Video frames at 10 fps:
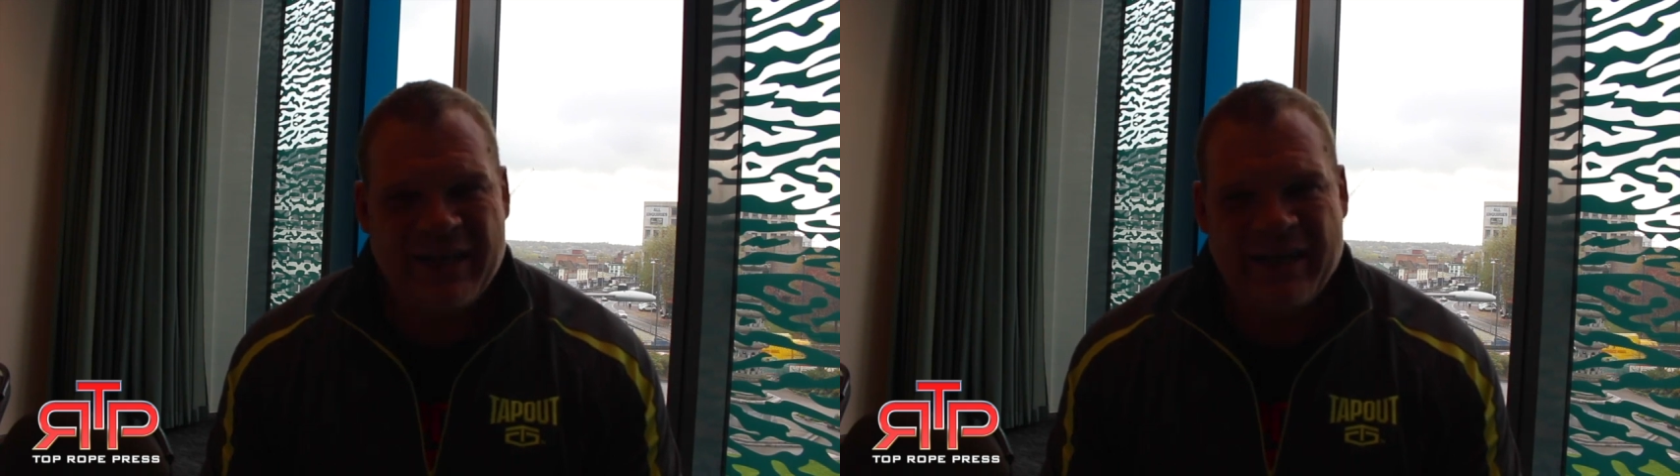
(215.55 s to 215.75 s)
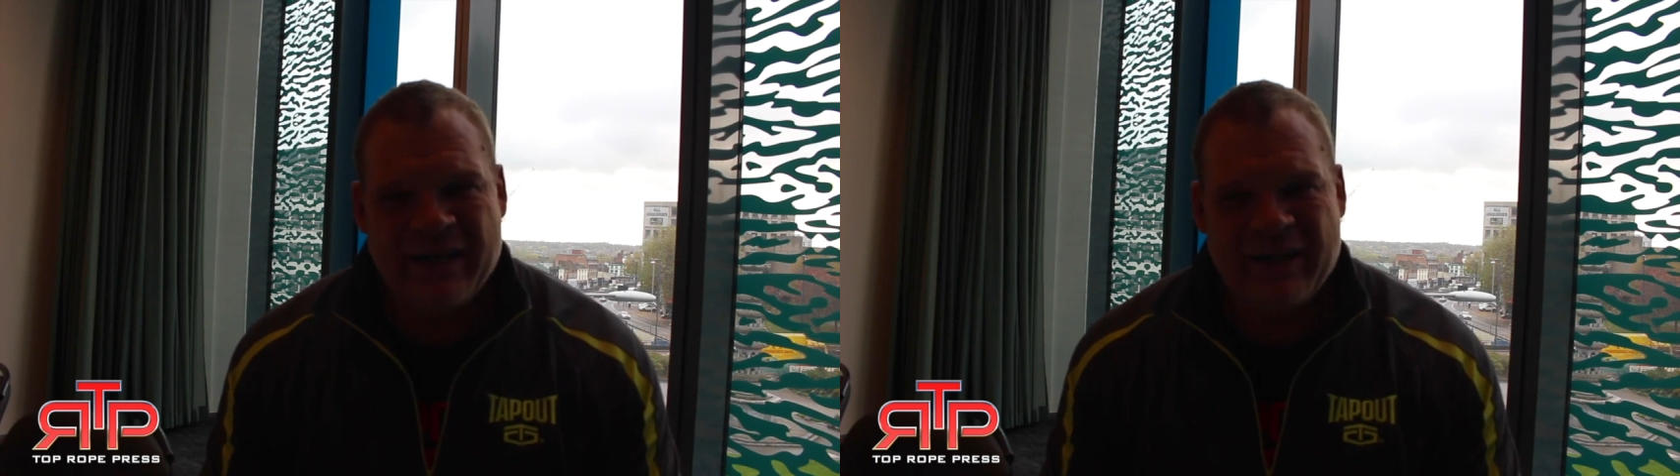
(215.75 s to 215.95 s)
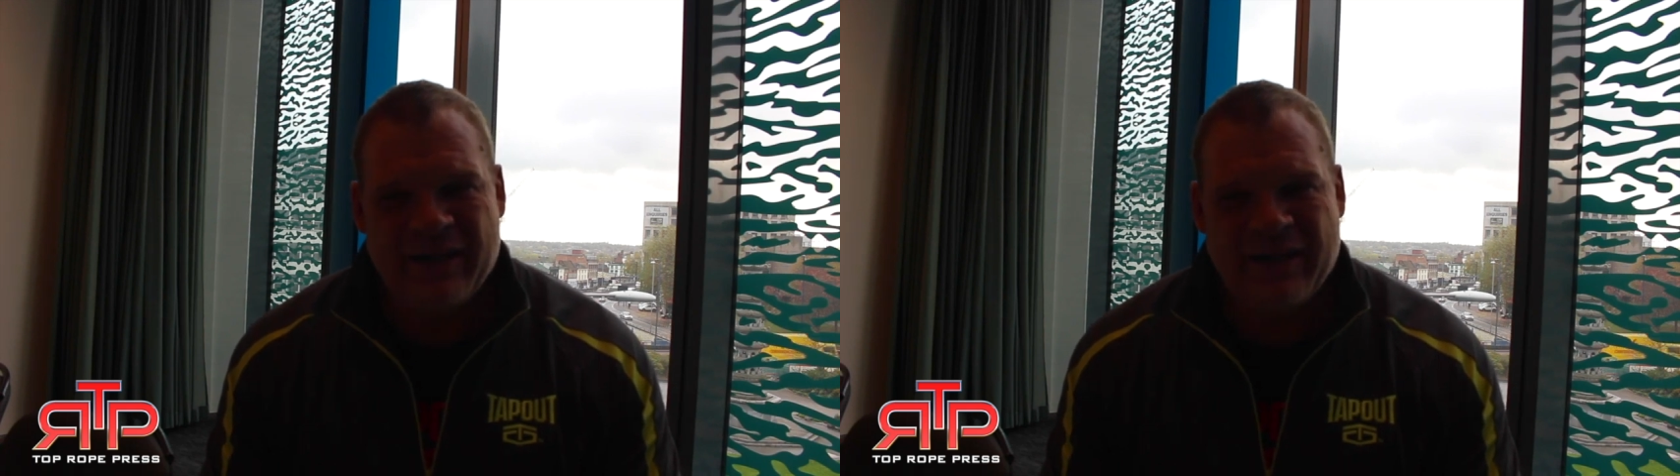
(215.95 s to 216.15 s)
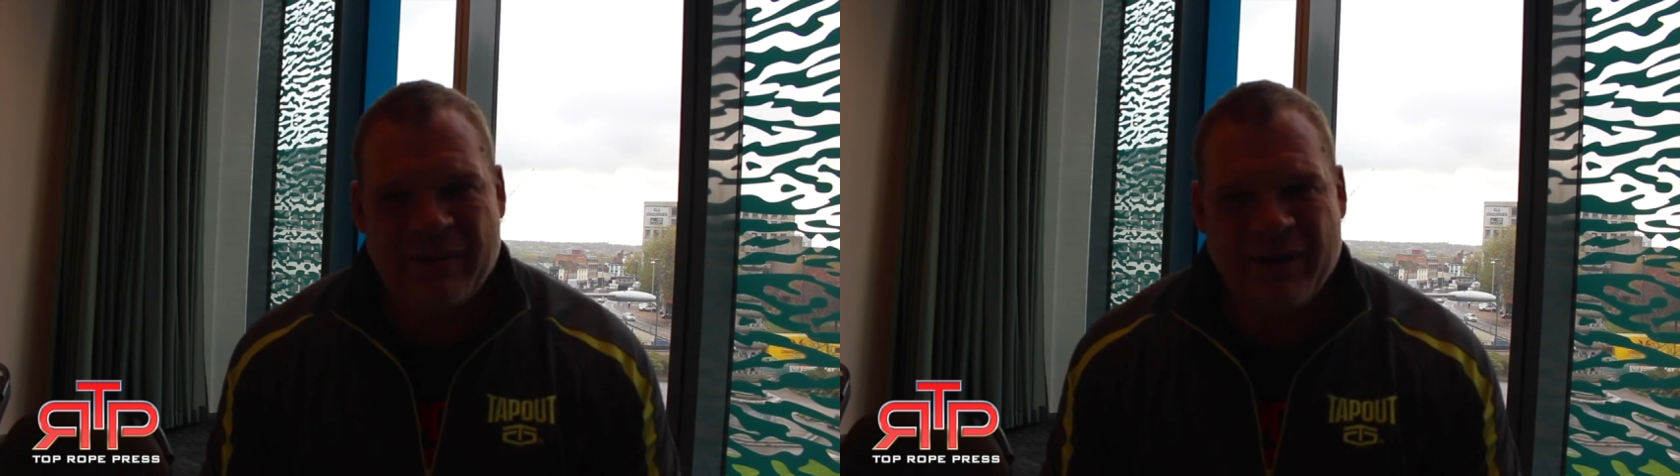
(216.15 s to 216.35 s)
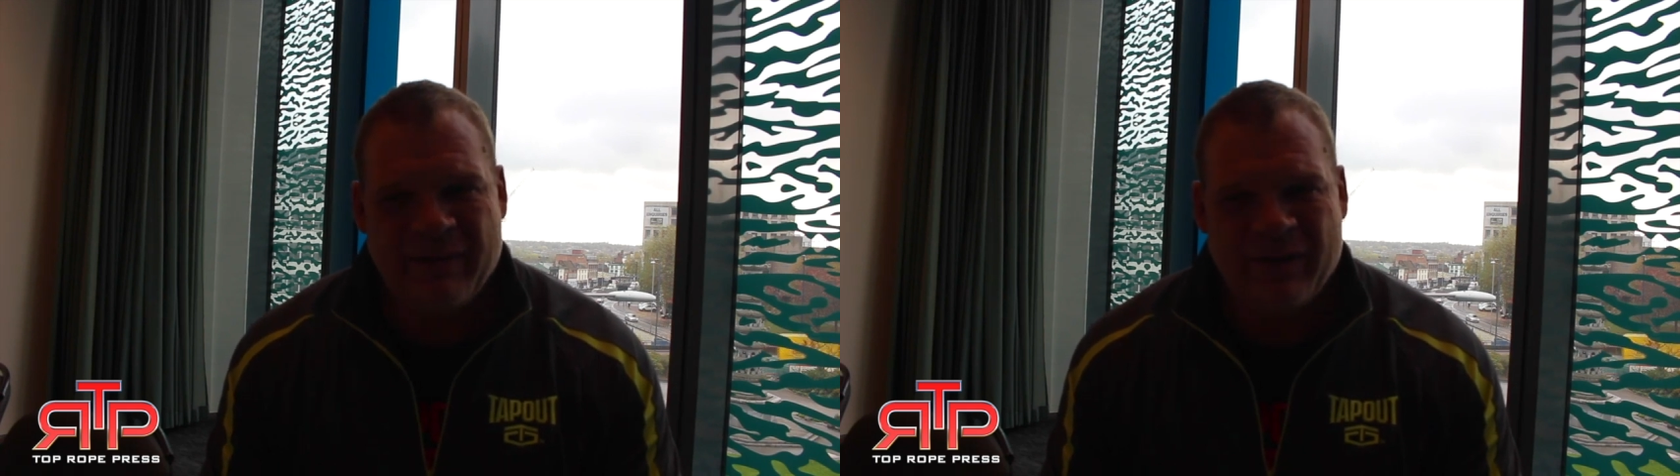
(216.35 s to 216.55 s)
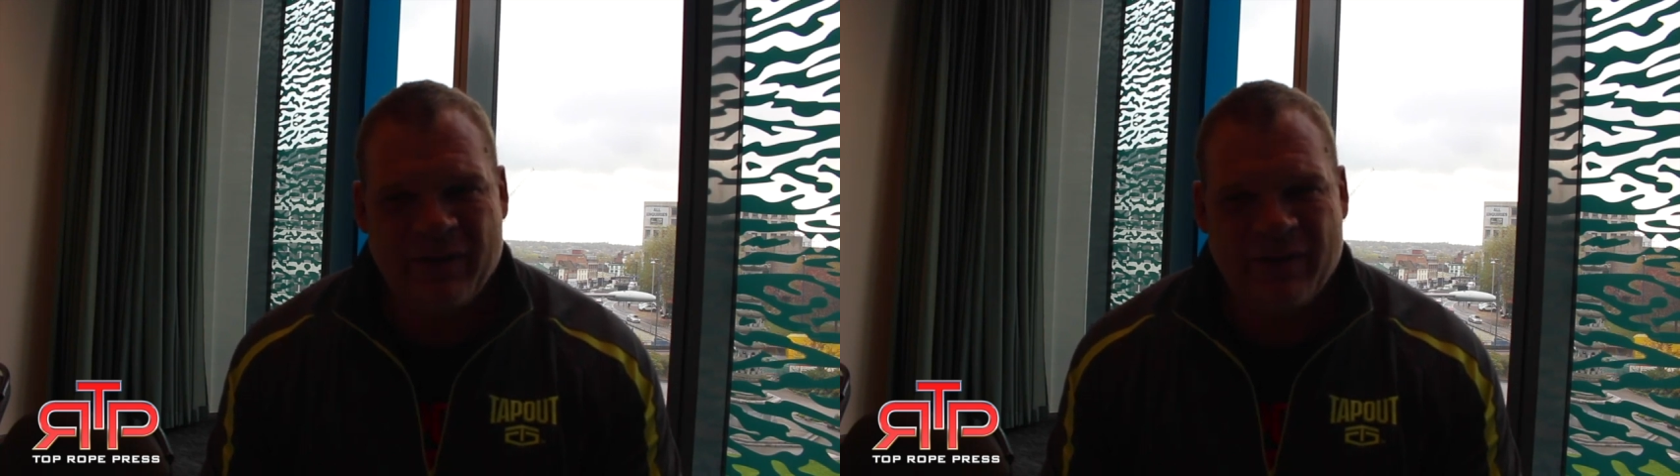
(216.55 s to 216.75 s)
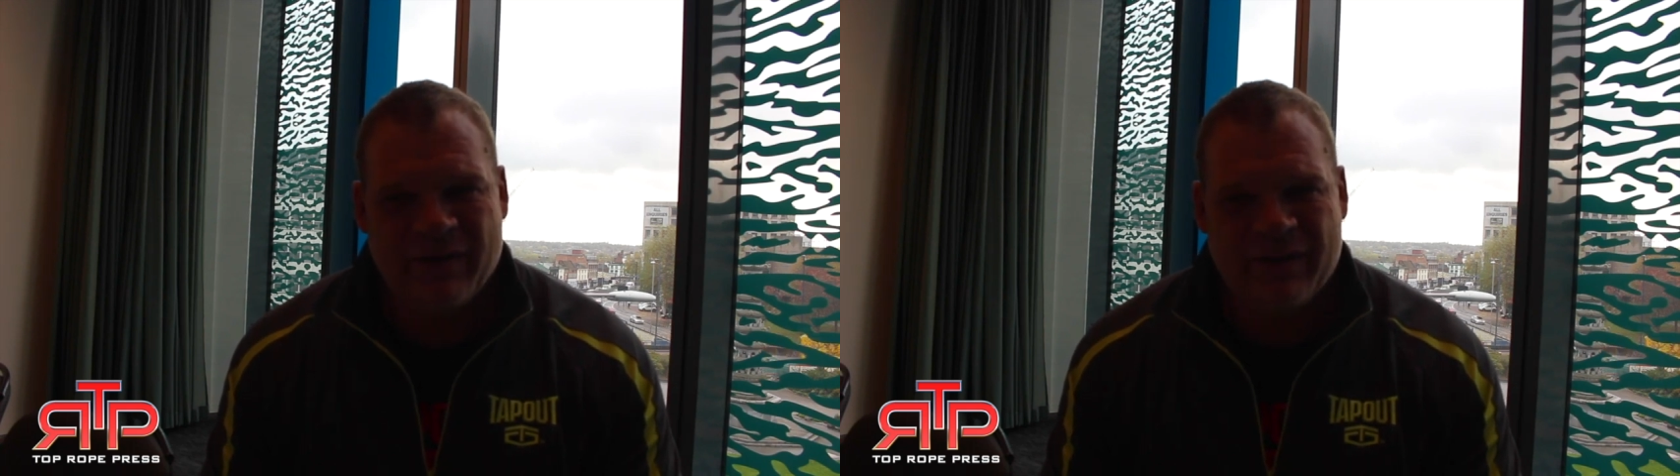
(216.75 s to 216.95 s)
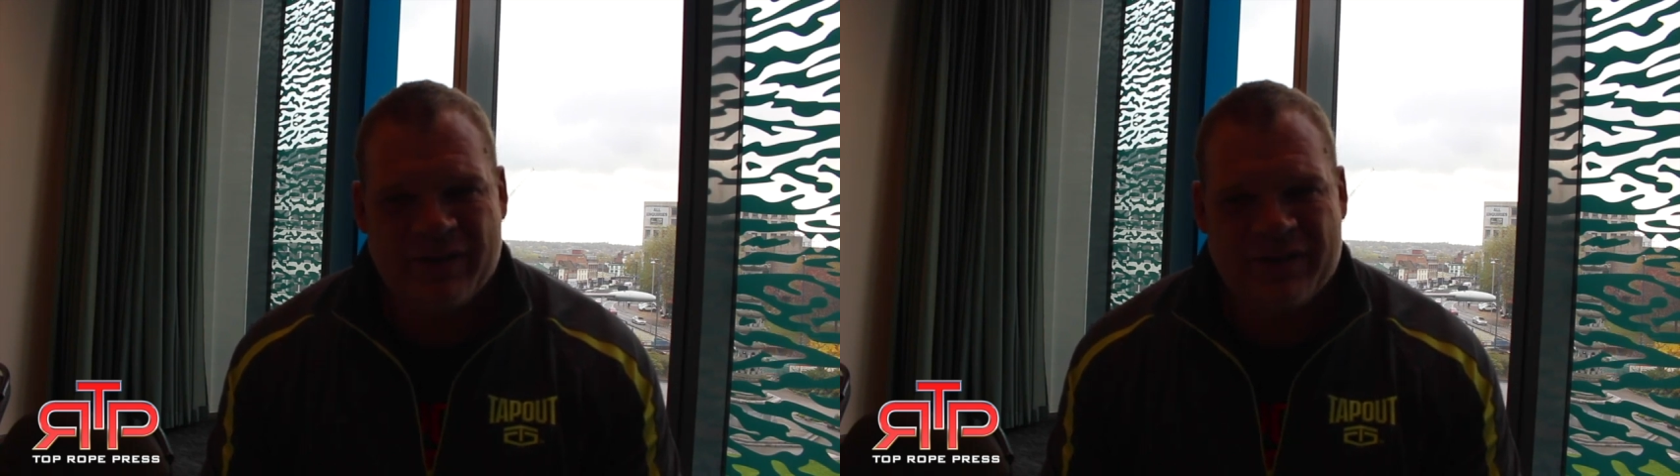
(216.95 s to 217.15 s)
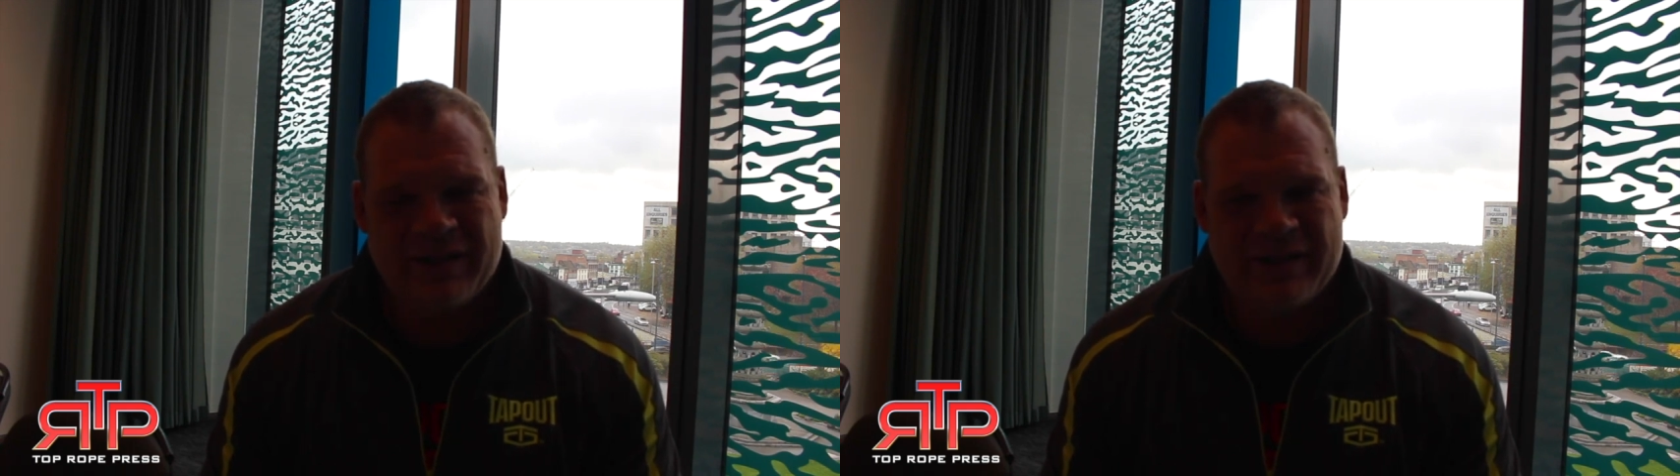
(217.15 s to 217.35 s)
and WWE Universe